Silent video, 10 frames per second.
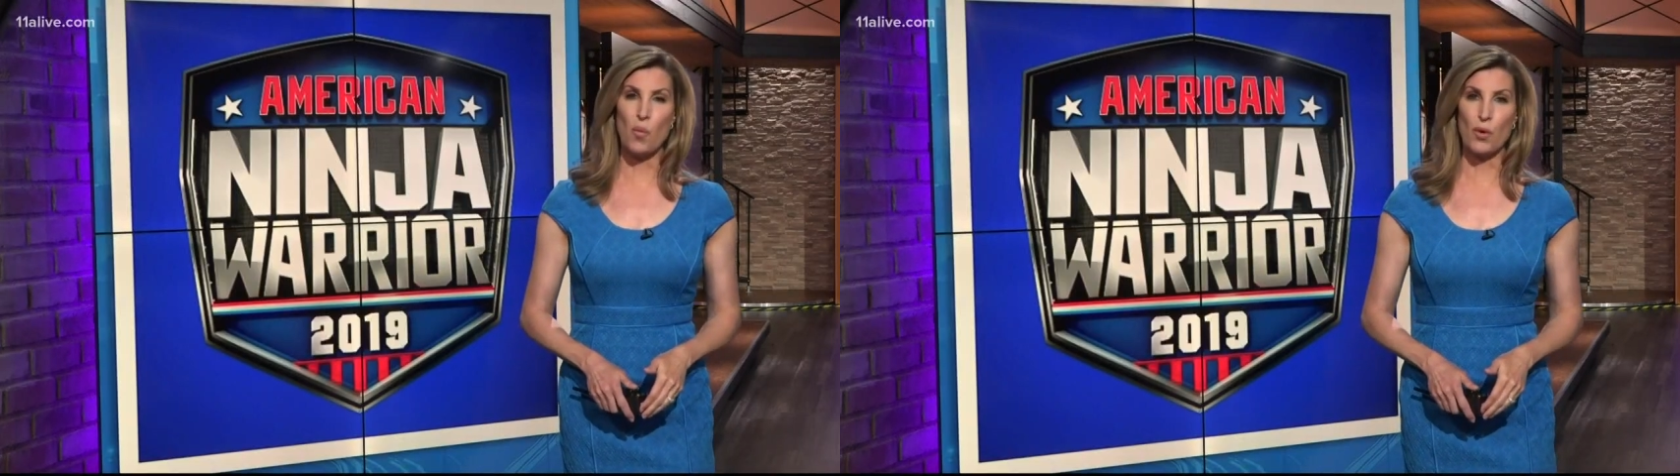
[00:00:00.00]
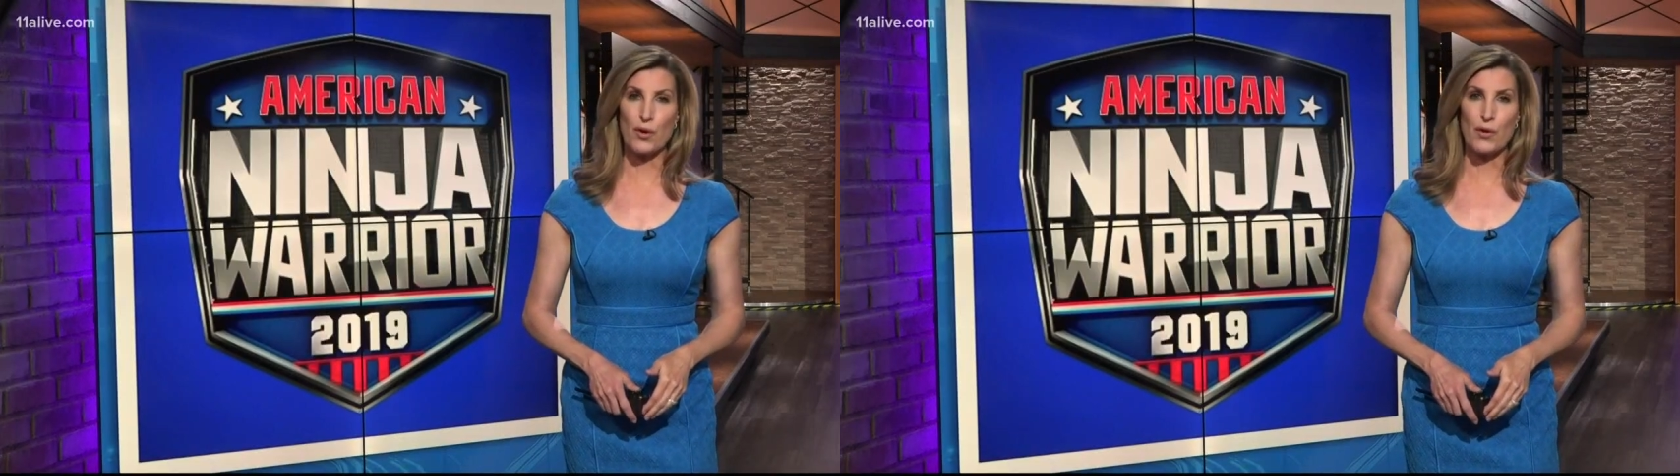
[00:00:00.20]

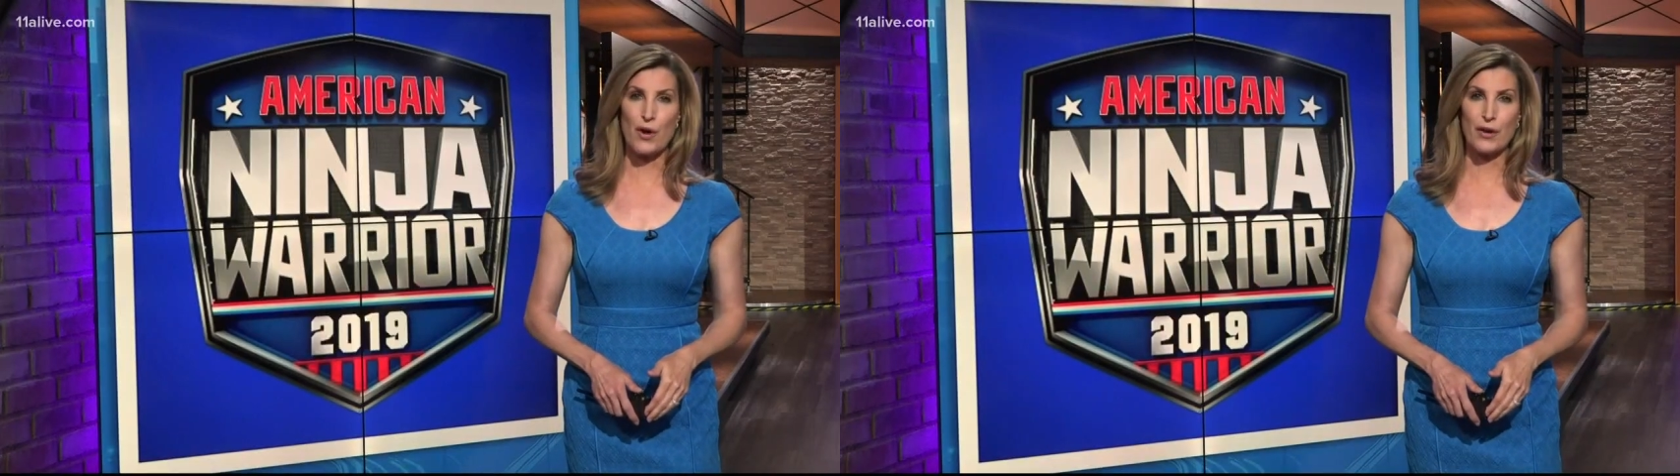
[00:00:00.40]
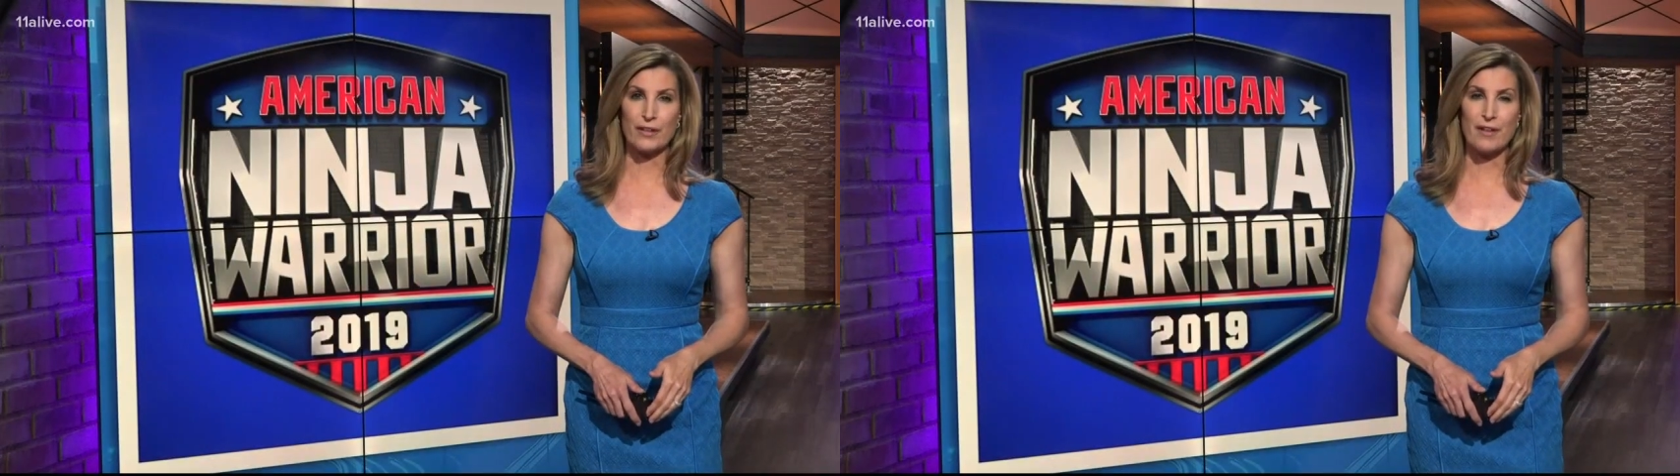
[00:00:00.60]
Warrior
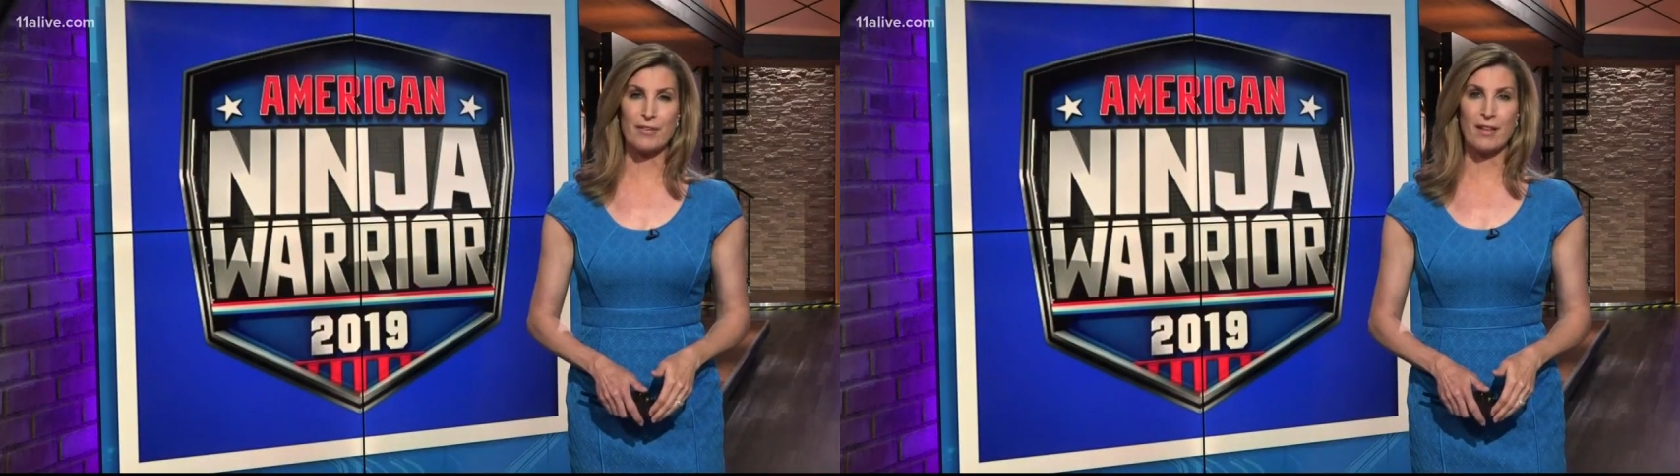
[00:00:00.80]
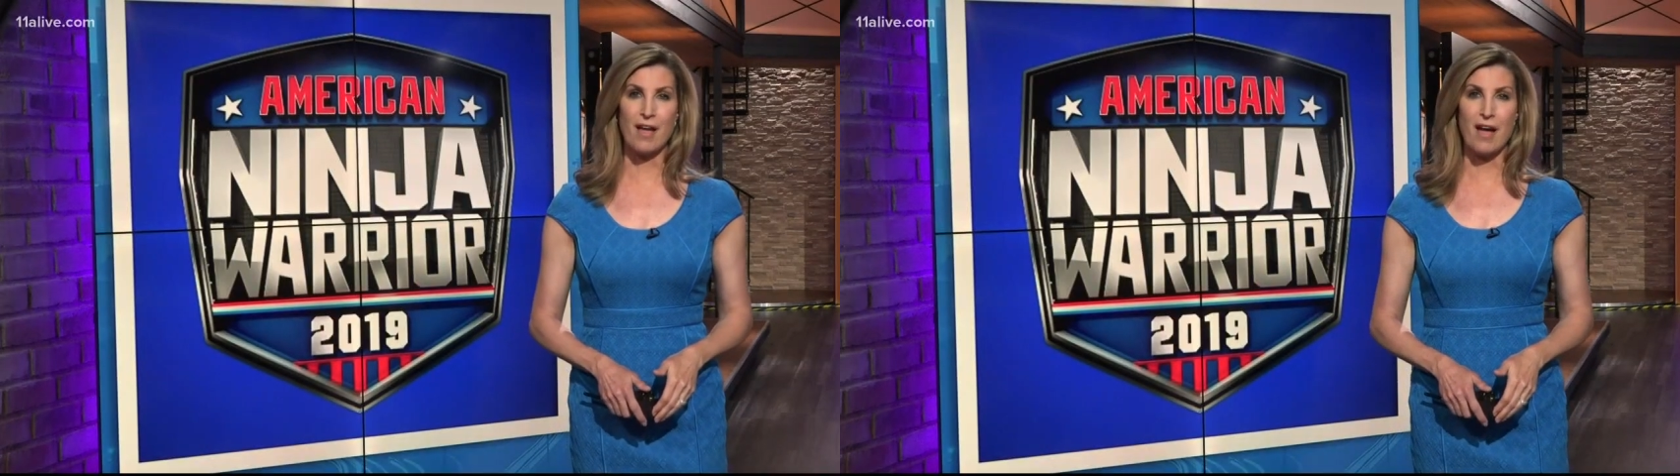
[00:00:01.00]
on
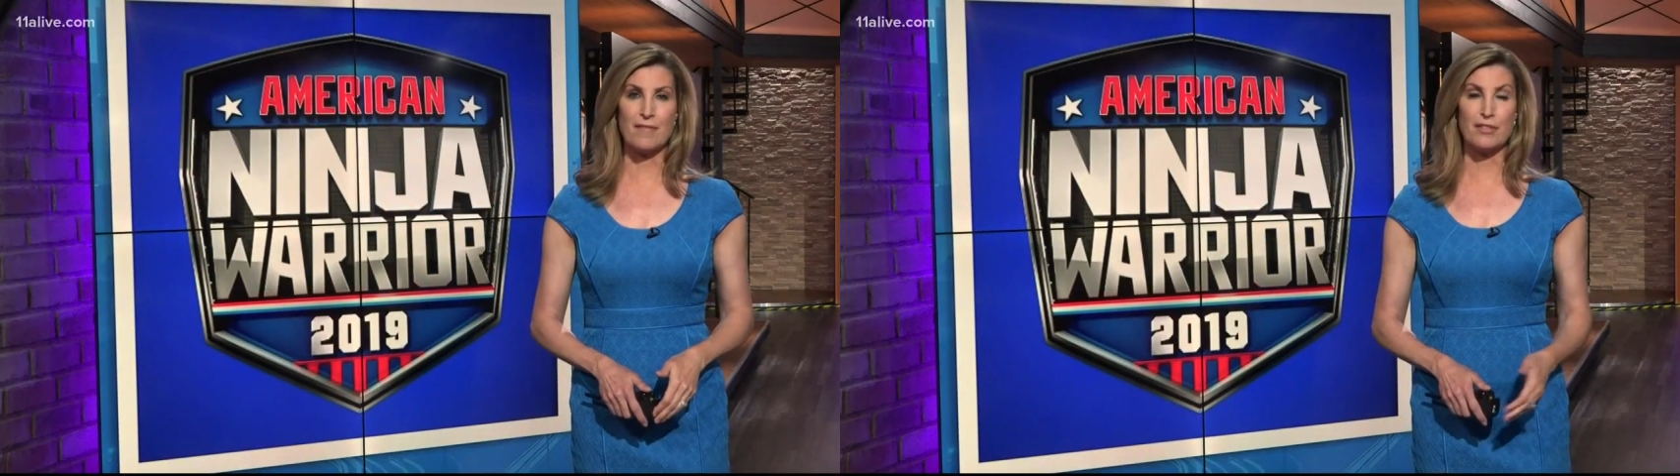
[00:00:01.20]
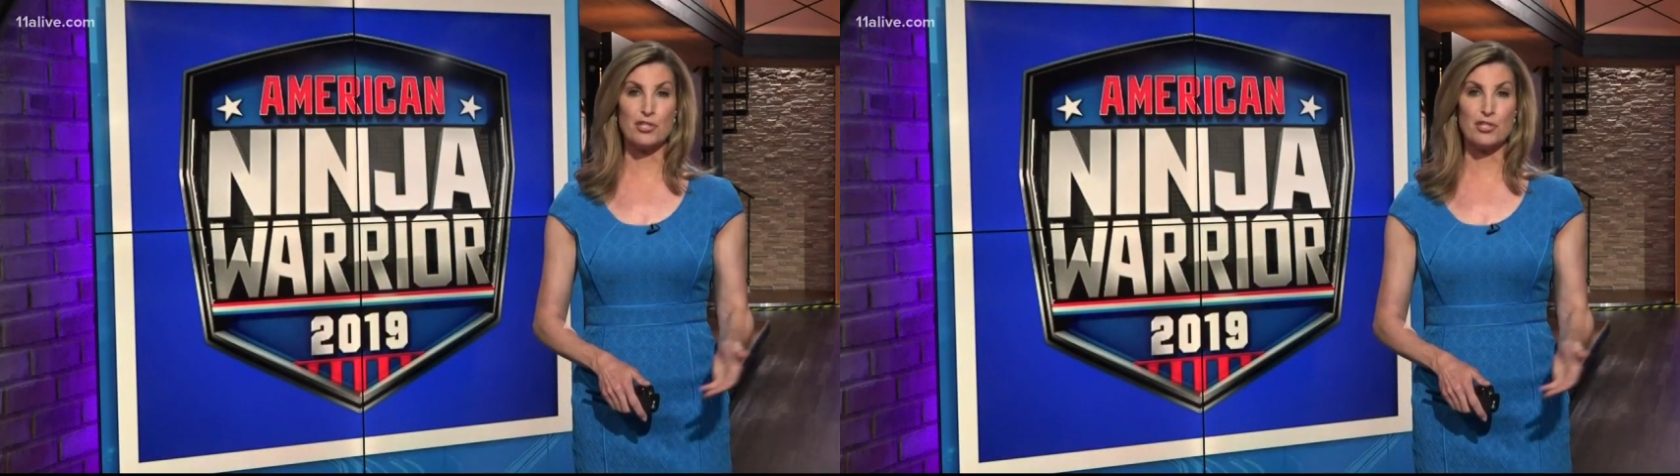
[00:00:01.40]
11 Alive,